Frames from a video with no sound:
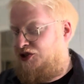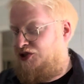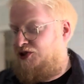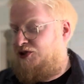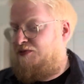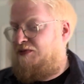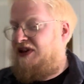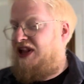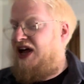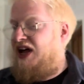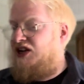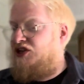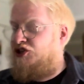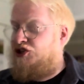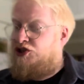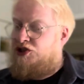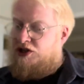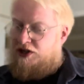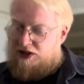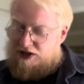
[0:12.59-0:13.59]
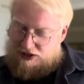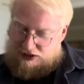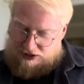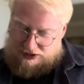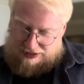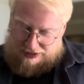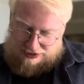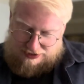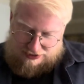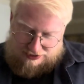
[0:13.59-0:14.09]
Splash
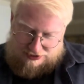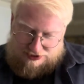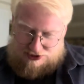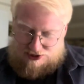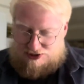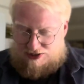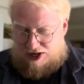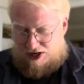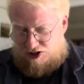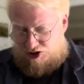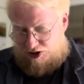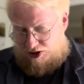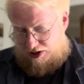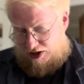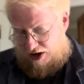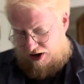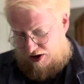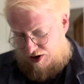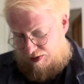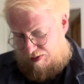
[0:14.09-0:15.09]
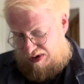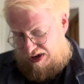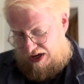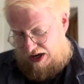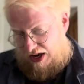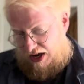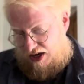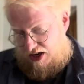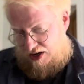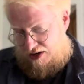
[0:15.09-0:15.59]
Session
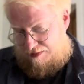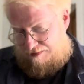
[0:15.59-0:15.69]
IPA.